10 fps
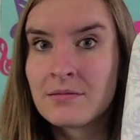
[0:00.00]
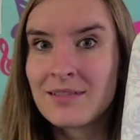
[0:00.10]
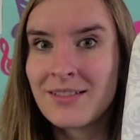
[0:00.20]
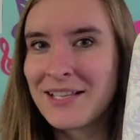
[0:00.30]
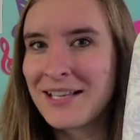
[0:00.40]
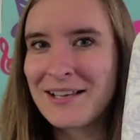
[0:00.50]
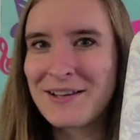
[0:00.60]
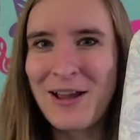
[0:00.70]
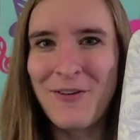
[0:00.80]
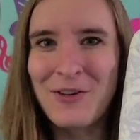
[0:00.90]
like I
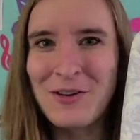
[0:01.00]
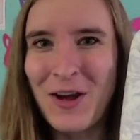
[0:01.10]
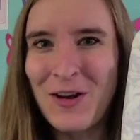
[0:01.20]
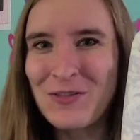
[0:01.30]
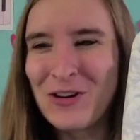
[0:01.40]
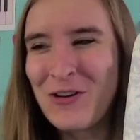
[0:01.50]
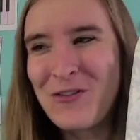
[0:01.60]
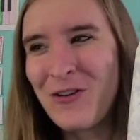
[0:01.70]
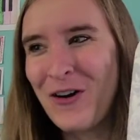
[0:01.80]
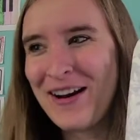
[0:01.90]
haven't gotten very
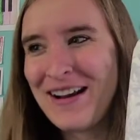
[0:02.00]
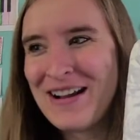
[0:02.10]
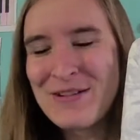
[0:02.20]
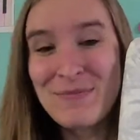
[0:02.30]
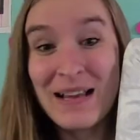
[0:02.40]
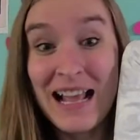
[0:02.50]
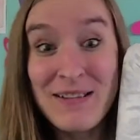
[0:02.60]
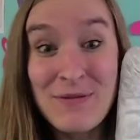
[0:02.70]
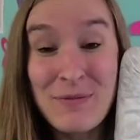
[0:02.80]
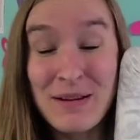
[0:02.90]
far. But I
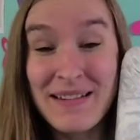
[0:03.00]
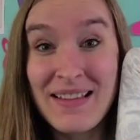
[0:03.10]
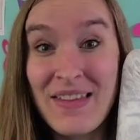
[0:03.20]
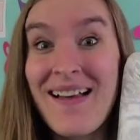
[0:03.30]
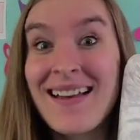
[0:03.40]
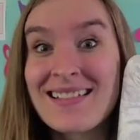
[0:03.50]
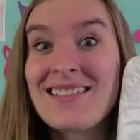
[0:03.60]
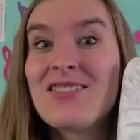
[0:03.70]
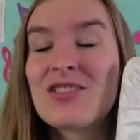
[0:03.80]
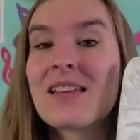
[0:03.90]
put in a lot of
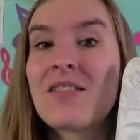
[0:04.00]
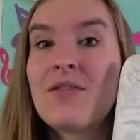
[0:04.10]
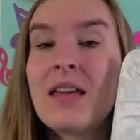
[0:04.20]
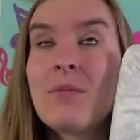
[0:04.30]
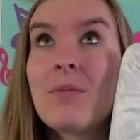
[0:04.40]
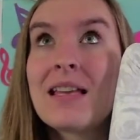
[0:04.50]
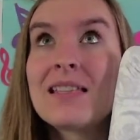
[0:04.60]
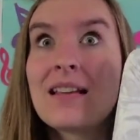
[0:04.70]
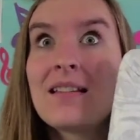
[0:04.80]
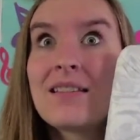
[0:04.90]
stitches. I've hit my
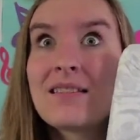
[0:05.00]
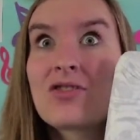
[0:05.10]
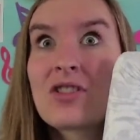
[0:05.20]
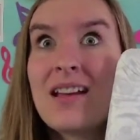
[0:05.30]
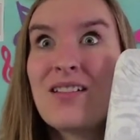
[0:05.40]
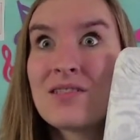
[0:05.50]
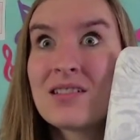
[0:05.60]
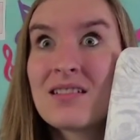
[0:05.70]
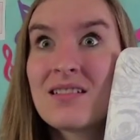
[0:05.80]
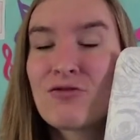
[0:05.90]
daily stitch count
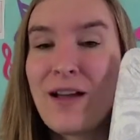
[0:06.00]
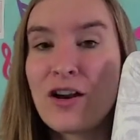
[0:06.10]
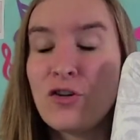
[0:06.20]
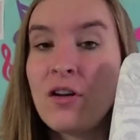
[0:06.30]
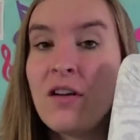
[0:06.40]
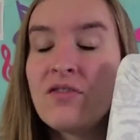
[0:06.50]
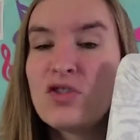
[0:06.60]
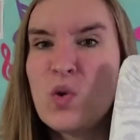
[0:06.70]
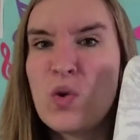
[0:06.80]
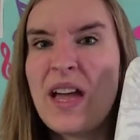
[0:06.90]
record of
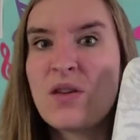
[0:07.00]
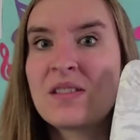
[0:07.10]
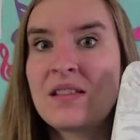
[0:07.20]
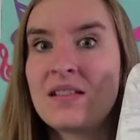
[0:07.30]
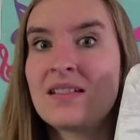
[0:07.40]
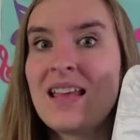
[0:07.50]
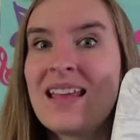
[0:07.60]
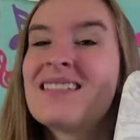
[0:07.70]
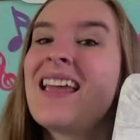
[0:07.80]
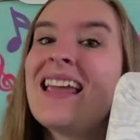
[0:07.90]

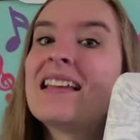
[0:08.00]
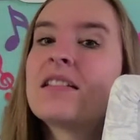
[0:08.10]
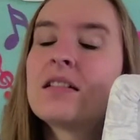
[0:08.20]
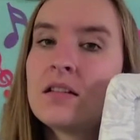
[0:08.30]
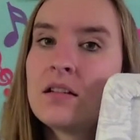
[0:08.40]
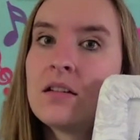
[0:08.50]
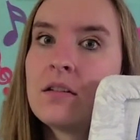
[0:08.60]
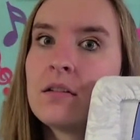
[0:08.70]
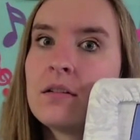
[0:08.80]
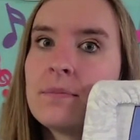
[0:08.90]
2008,
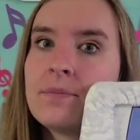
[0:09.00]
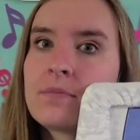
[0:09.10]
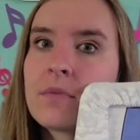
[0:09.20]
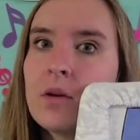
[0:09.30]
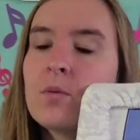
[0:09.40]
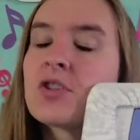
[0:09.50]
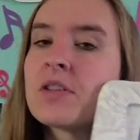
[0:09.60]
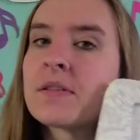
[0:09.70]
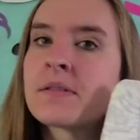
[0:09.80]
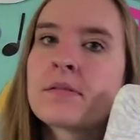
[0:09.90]
which
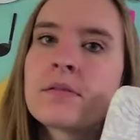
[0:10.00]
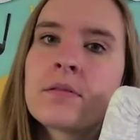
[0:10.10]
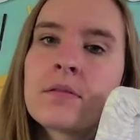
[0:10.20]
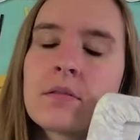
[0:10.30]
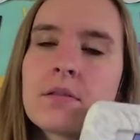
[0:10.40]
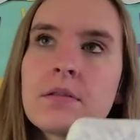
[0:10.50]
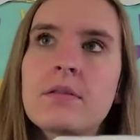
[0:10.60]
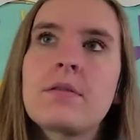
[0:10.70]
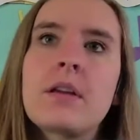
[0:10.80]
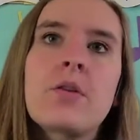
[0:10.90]
is
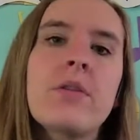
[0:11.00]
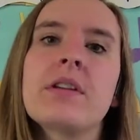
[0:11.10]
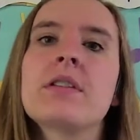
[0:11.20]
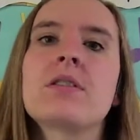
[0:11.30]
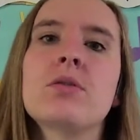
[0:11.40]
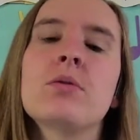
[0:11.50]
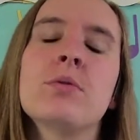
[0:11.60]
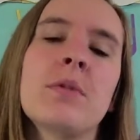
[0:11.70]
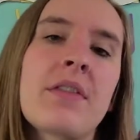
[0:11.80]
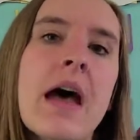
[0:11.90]
equivalent to
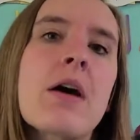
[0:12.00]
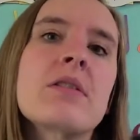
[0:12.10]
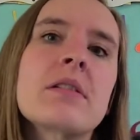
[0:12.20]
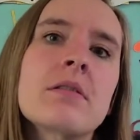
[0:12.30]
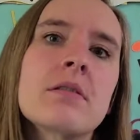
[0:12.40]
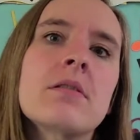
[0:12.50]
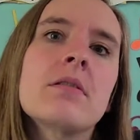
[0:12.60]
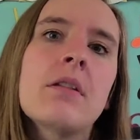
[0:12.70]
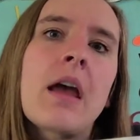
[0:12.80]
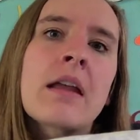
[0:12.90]

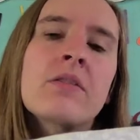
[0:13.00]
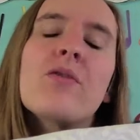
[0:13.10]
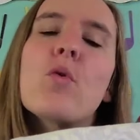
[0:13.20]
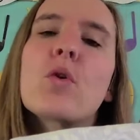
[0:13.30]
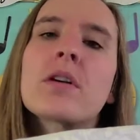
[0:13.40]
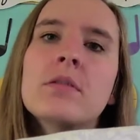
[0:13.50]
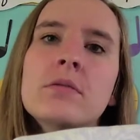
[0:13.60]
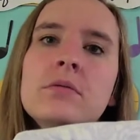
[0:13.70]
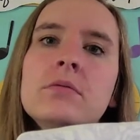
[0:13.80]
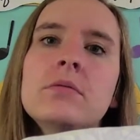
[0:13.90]
1004
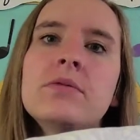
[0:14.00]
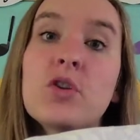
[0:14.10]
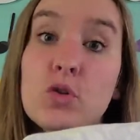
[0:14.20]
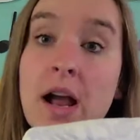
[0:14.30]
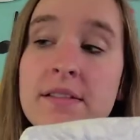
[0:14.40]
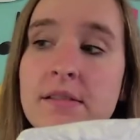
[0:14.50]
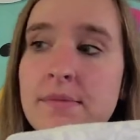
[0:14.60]
full cross.